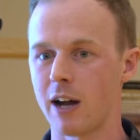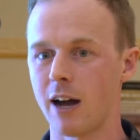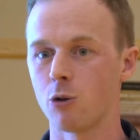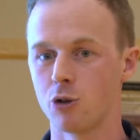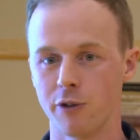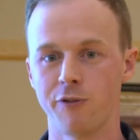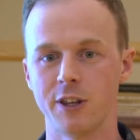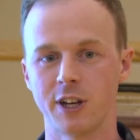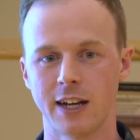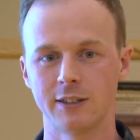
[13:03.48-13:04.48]
about how good a
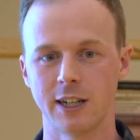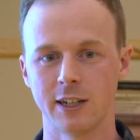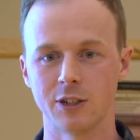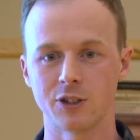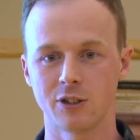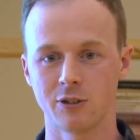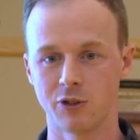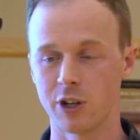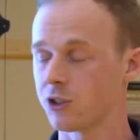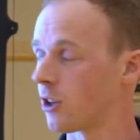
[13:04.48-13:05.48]
fit the candidate is,
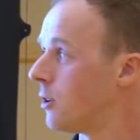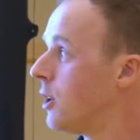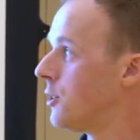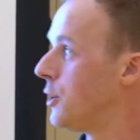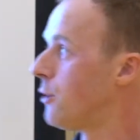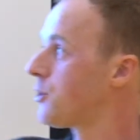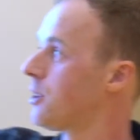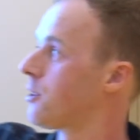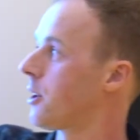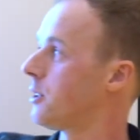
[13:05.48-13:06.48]
right? So you don't
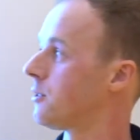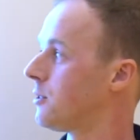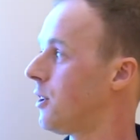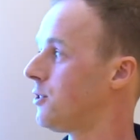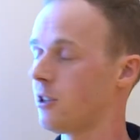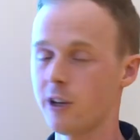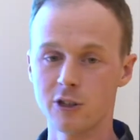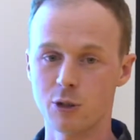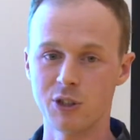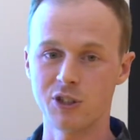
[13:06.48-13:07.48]
see 30
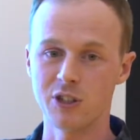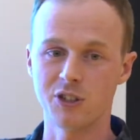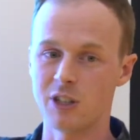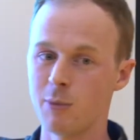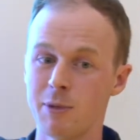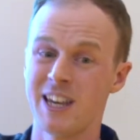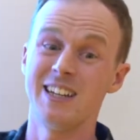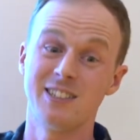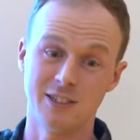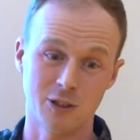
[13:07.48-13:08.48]
to 20, you see maybe
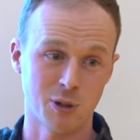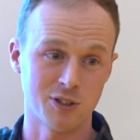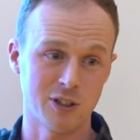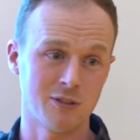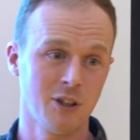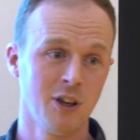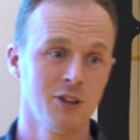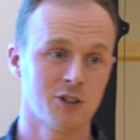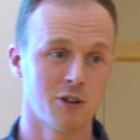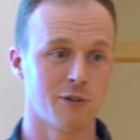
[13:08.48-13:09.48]
80 to 20.
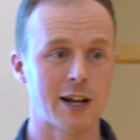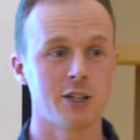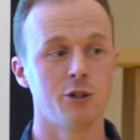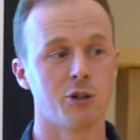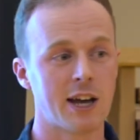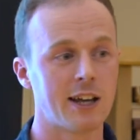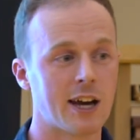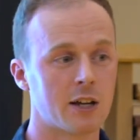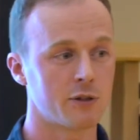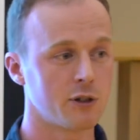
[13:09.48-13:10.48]
So the value you're
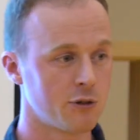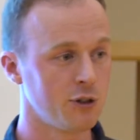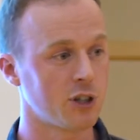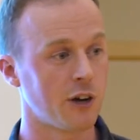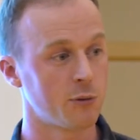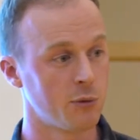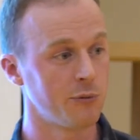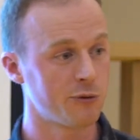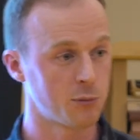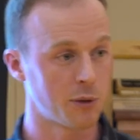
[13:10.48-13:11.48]
getting out of a recruiter from
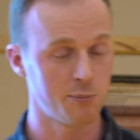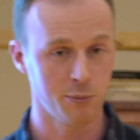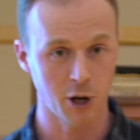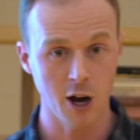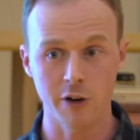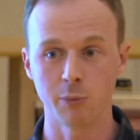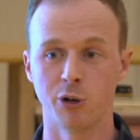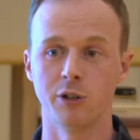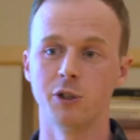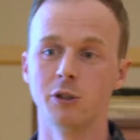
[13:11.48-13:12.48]
a hiring
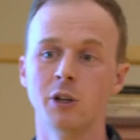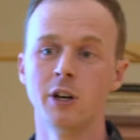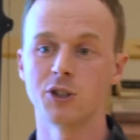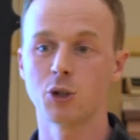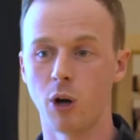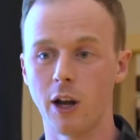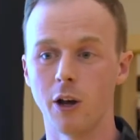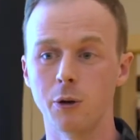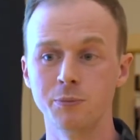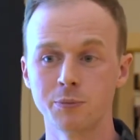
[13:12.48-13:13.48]
point of view is quite
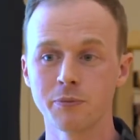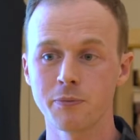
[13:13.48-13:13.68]
low.